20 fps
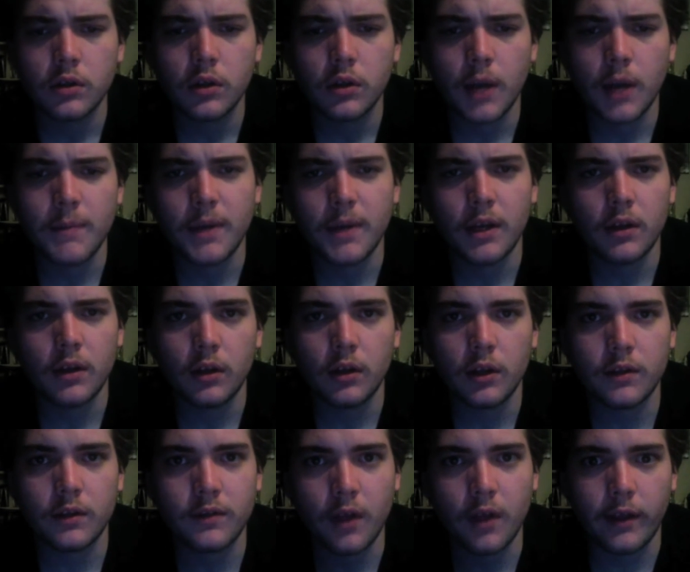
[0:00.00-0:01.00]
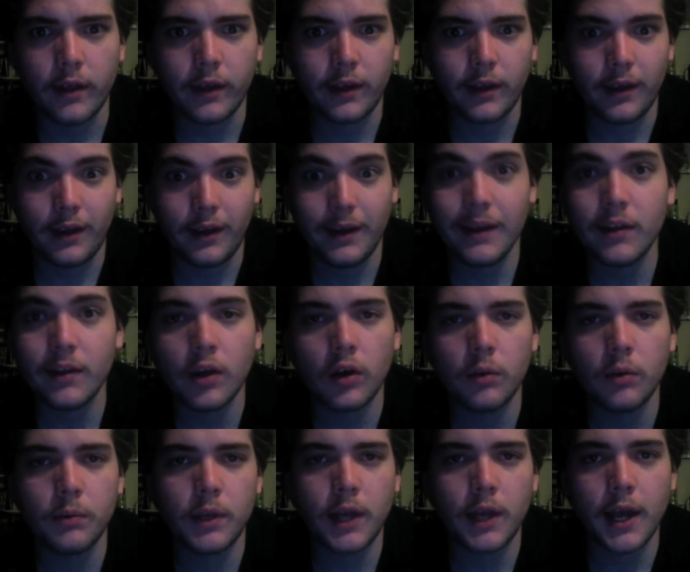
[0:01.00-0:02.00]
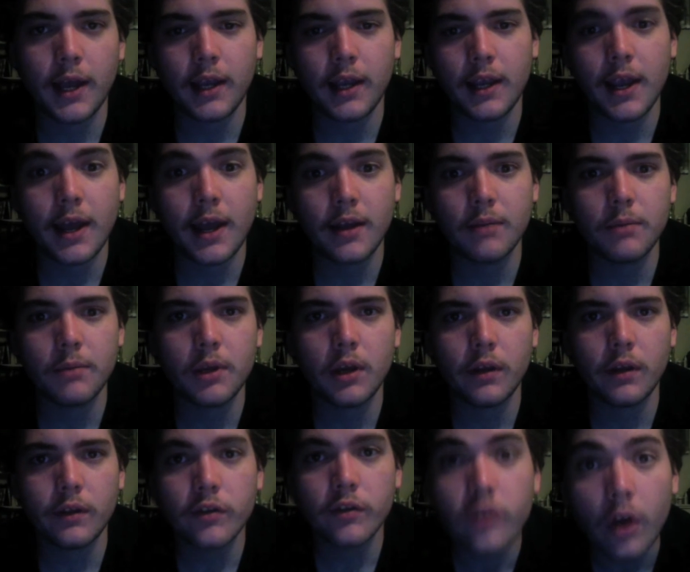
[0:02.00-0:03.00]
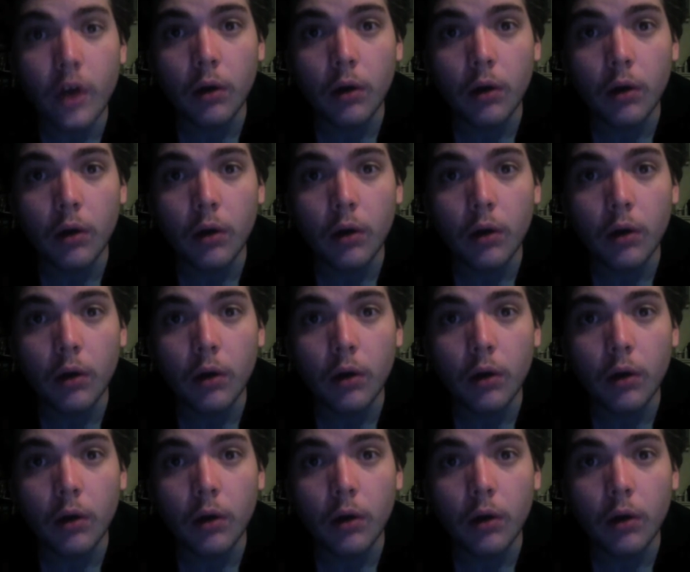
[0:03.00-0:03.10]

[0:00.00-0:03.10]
I mean, it's not like he told me he had to be on the show.